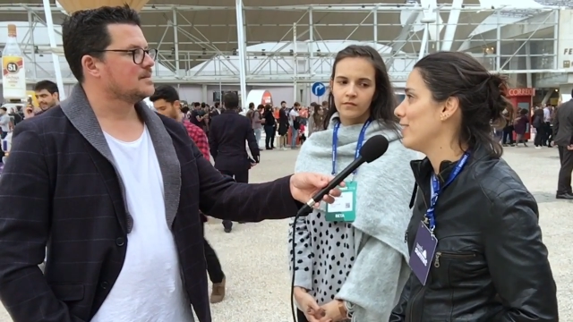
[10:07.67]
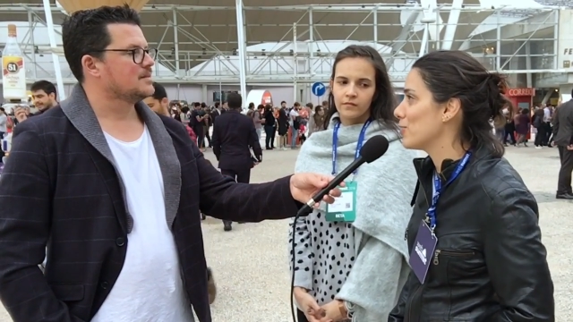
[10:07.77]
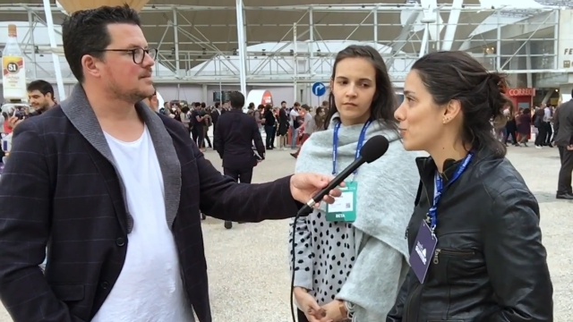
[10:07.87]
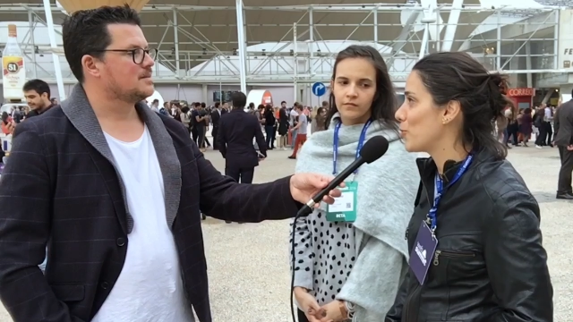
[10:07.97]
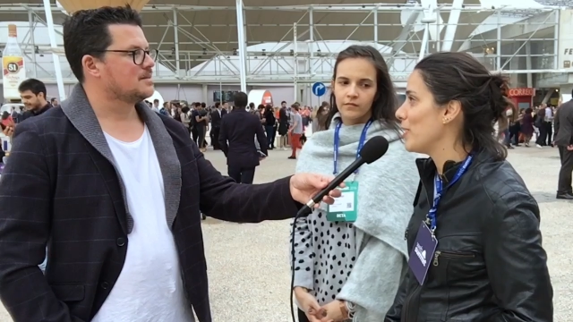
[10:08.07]

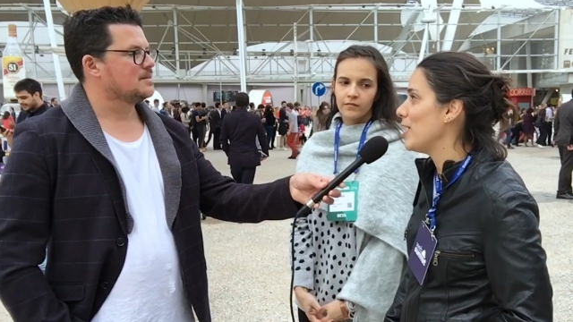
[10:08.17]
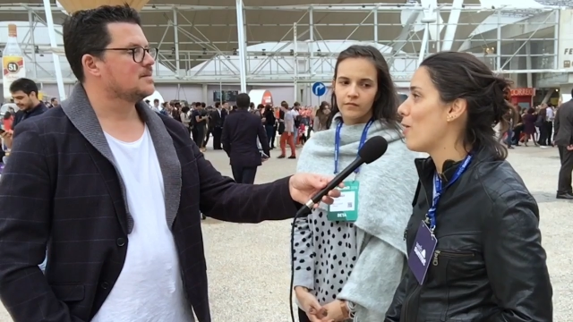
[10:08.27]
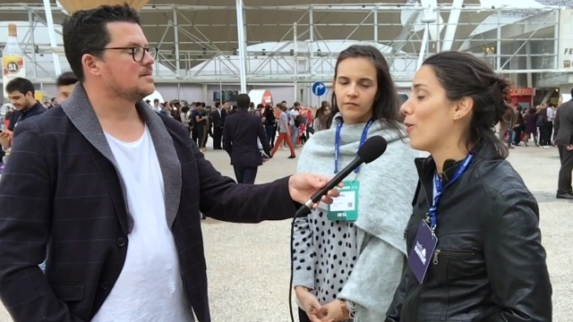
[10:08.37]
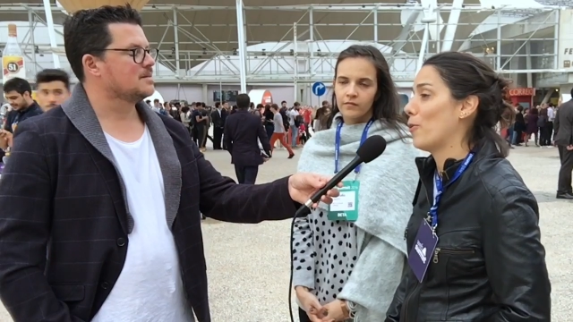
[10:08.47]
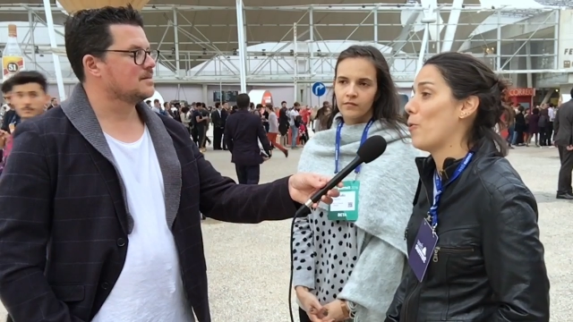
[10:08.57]

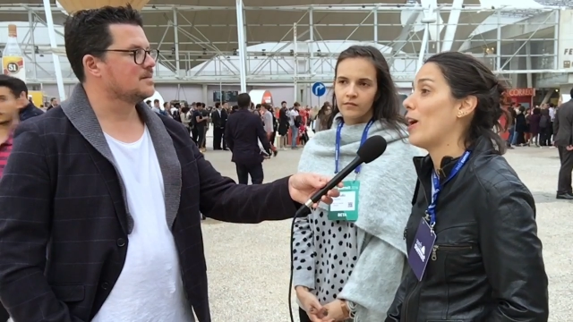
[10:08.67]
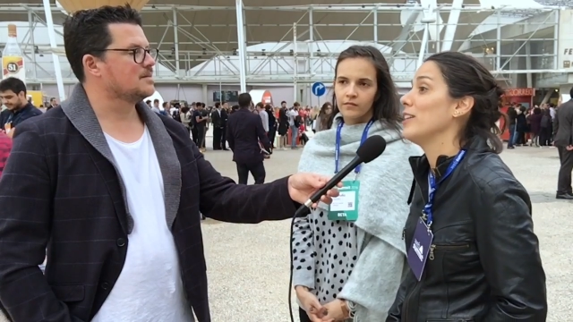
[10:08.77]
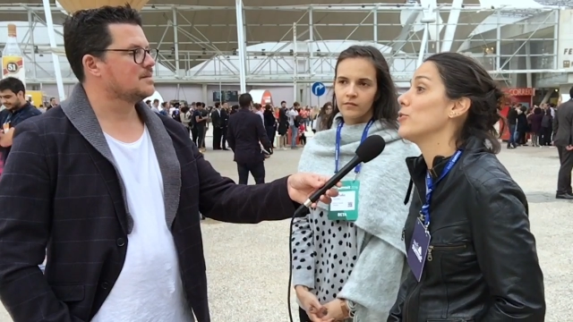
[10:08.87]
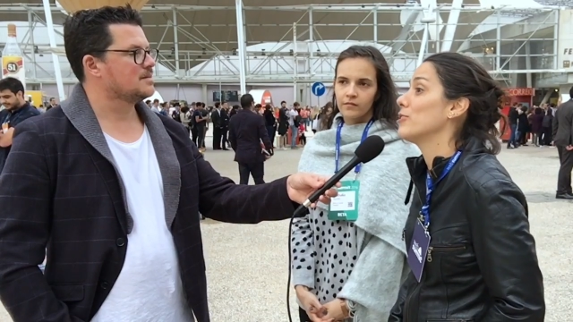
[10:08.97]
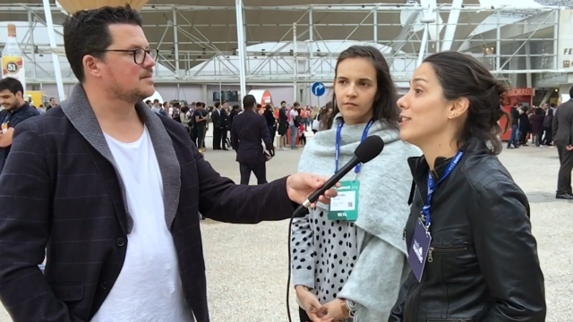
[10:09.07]
Speaker 1: industry, or who are
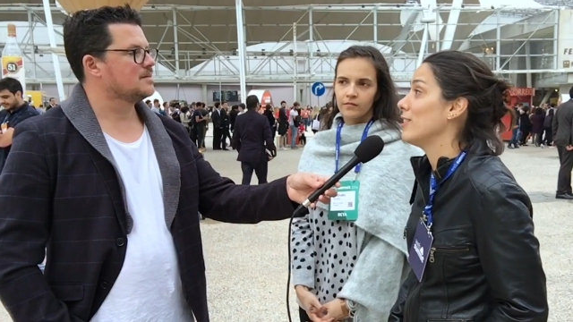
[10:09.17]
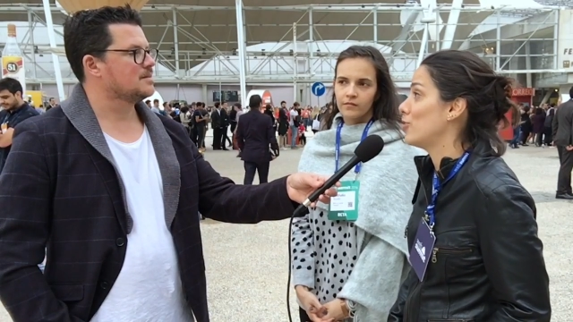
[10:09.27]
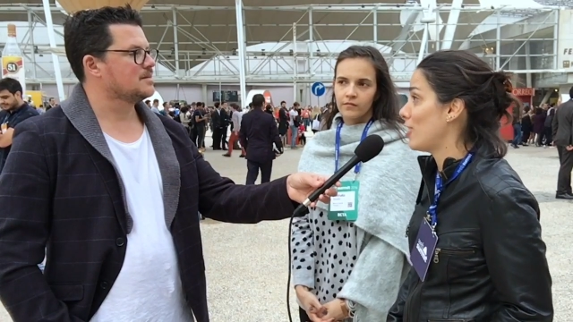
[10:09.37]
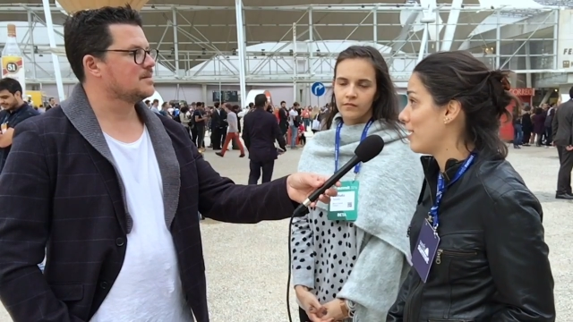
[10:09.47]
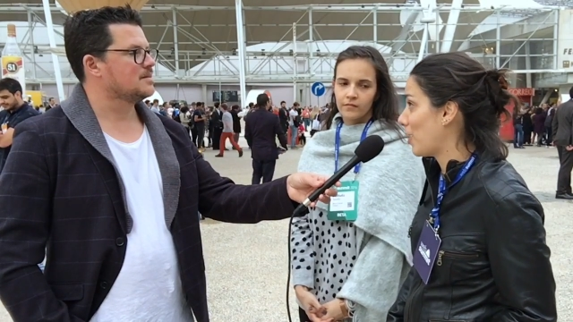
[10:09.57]
interested
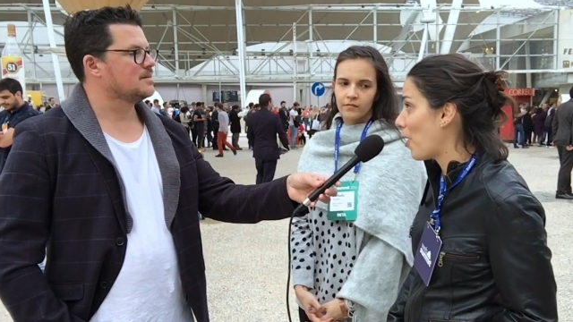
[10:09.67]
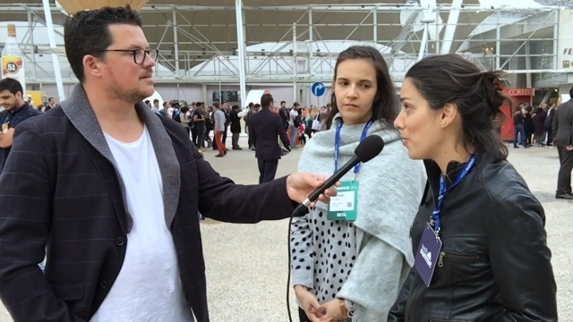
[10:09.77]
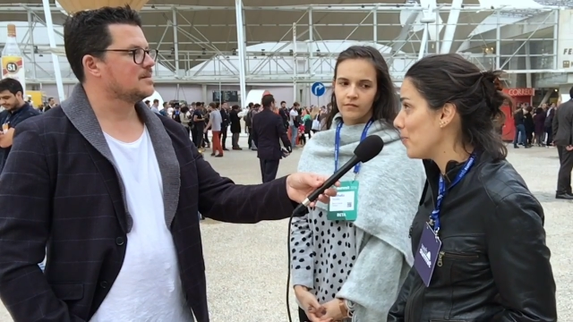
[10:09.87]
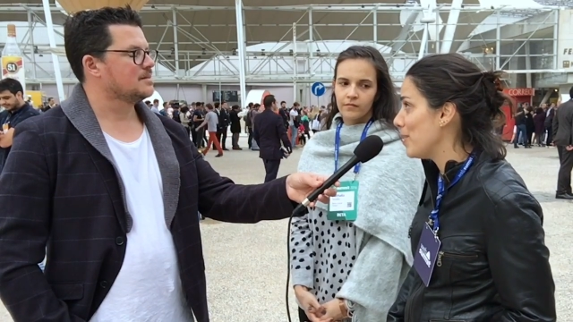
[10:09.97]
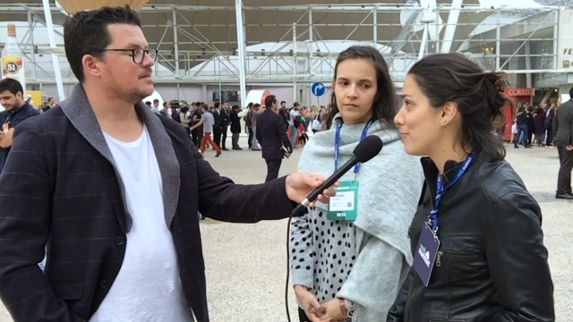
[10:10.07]
in shared
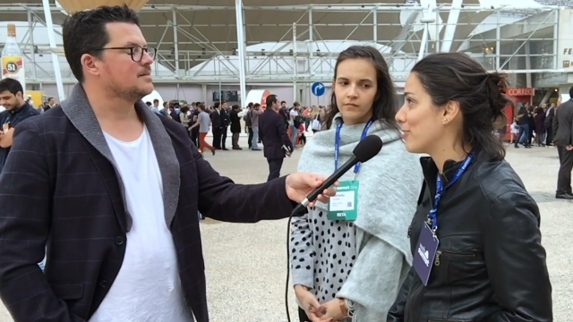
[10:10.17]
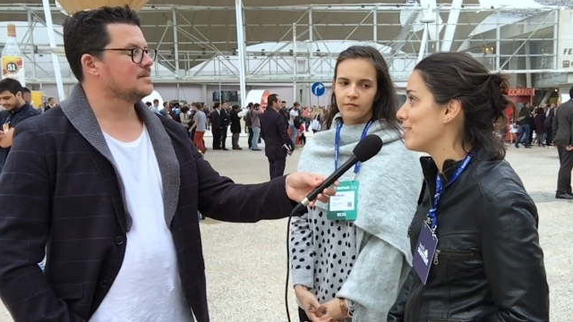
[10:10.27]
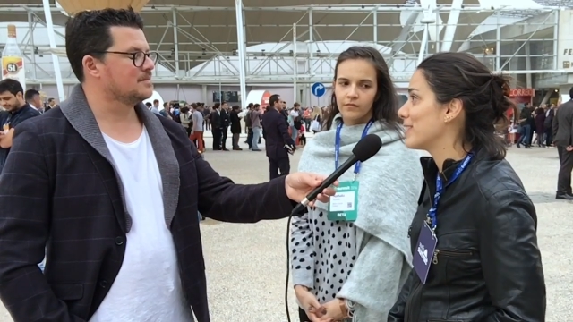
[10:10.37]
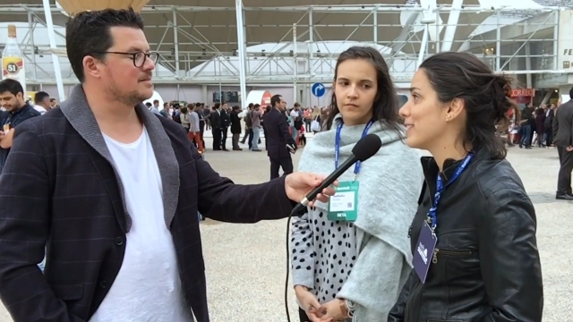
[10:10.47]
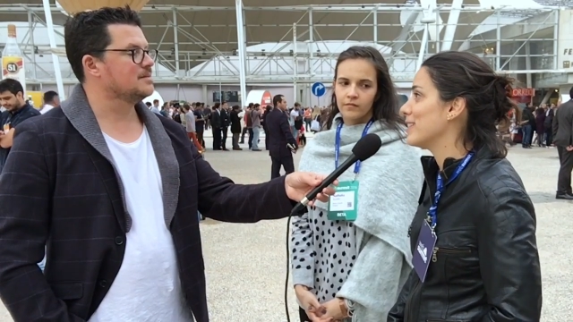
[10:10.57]
economy, for
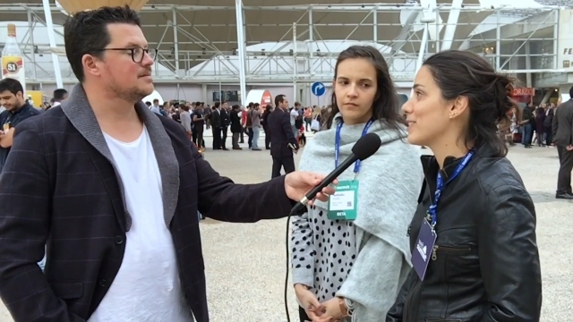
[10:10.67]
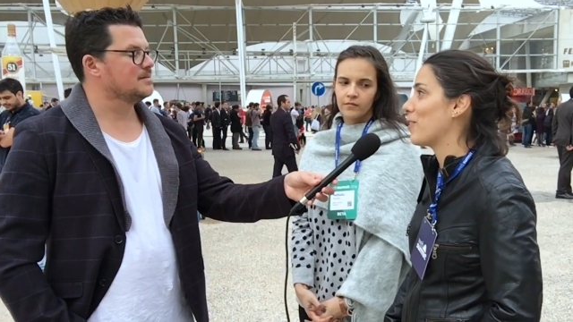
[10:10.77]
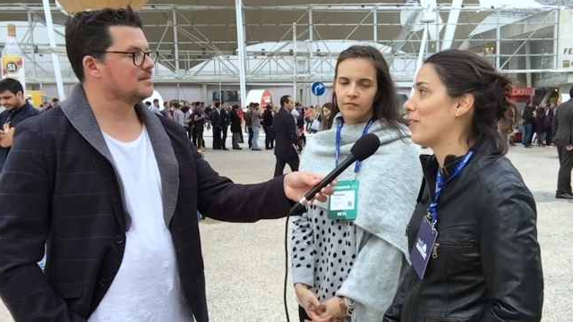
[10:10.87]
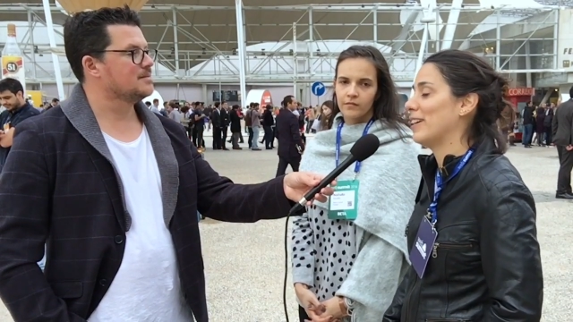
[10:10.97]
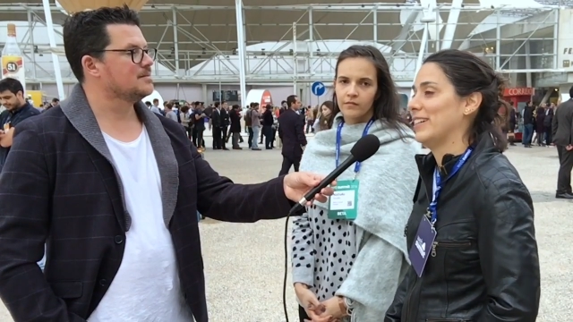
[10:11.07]
instance,
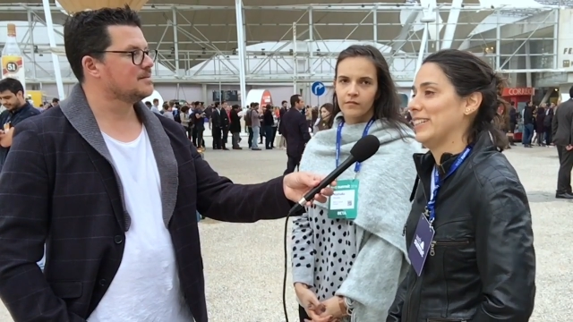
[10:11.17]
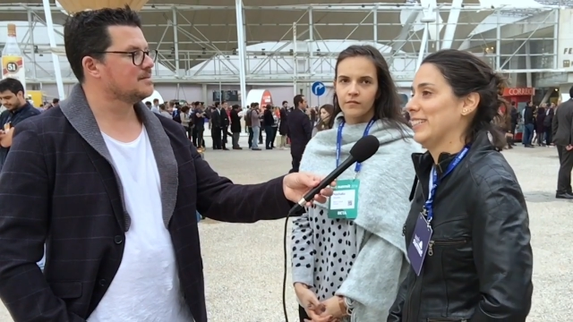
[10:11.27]
or